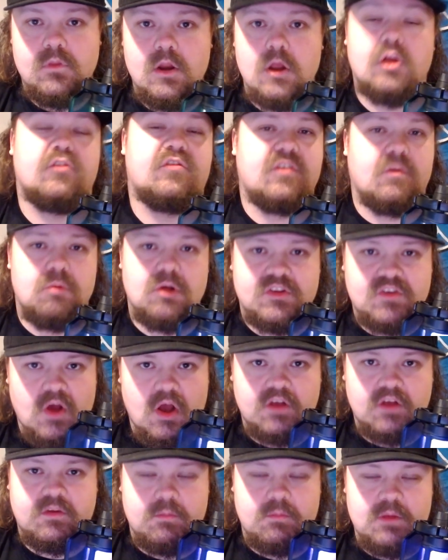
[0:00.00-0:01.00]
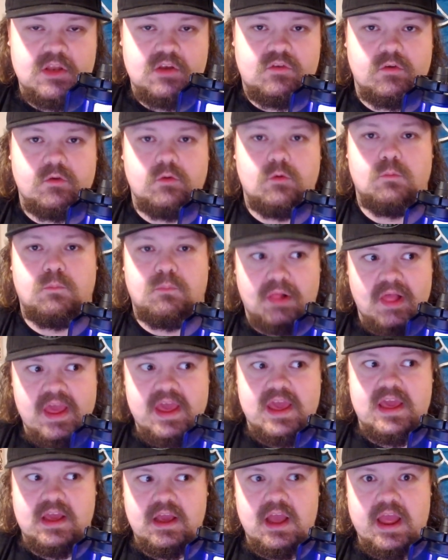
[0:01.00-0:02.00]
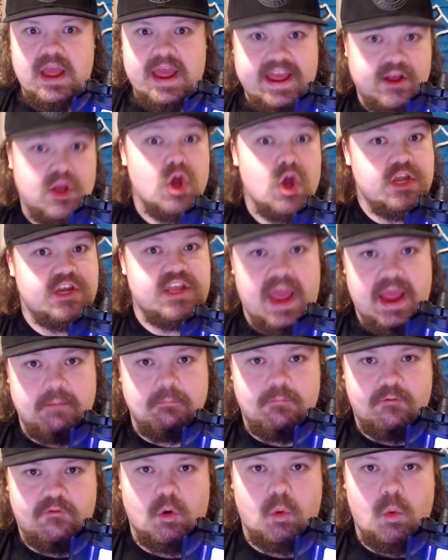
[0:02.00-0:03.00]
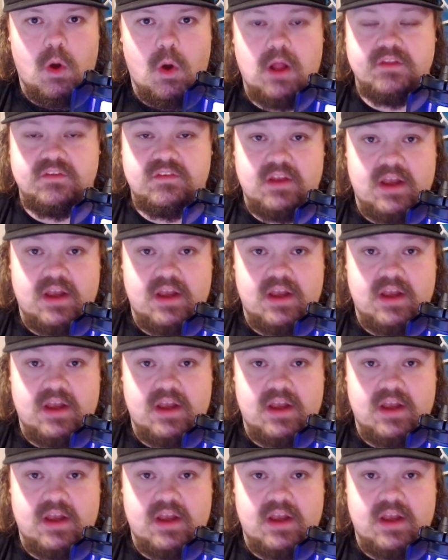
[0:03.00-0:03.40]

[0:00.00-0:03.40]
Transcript: or someone talks him into playing a good game for once.